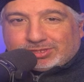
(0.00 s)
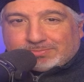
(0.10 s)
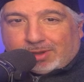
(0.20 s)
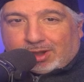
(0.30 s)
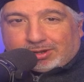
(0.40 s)

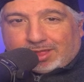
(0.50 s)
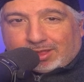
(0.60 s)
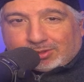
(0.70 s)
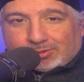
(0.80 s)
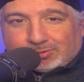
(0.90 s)

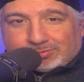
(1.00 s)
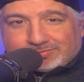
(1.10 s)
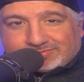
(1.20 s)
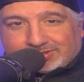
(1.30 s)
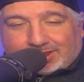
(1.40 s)
Mar-a-Lago
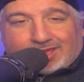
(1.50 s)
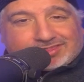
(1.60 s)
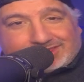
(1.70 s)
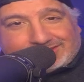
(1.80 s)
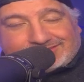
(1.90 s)

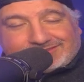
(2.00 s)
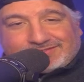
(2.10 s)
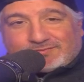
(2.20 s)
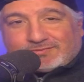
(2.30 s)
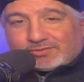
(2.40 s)
closet
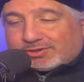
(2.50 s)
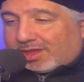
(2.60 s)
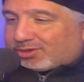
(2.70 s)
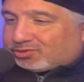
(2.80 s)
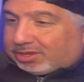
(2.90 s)
for
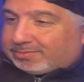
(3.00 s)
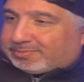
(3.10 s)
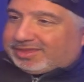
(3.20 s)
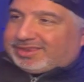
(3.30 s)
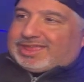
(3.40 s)
Donald Trump,
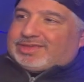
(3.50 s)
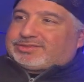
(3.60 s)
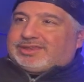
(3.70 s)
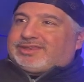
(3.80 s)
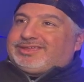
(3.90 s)
and now
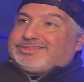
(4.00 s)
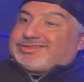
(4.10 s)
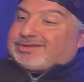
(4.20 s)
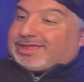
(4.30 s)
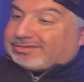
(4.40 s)
suddenly
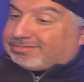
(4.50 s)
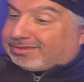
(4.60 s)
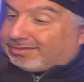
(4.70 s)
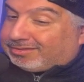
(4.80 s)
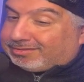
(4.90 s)
they're like,
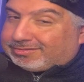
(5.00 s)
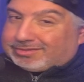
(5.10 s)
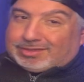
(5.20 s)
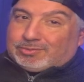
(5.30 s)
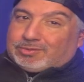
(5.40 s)
oh,
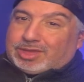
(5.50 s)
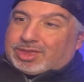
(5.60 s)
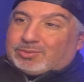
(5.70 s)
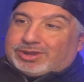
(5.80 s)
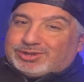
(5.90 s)
I
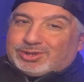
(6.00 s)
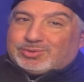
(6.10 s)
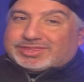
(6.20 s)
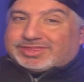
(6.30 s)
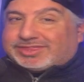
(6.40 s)
don't want to know
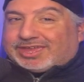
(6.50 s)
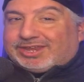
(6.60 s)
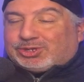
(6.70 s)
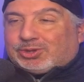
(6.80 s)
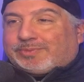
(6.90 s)
what's
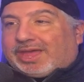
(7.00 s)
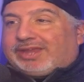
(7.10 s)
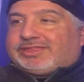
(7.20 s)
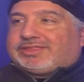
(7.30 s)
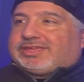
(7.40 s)
inside Joe
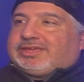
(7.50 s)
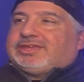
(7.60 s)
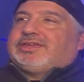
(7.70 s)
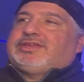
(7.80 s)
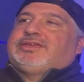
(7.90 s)
Biden's.
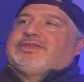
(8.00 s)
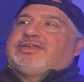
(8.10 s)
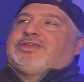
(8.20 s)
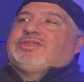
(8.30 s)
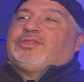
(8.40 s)

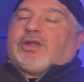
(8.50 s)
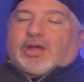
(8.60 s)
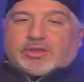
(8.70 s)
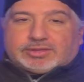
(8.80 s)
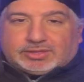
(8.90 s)
They're
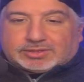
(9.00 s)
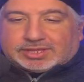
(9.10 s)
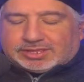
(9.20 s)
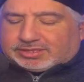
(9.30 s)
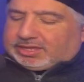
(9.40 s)
all
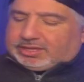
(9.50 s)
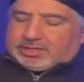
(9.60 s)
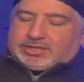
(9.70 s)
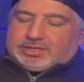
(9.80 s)
guilty. See,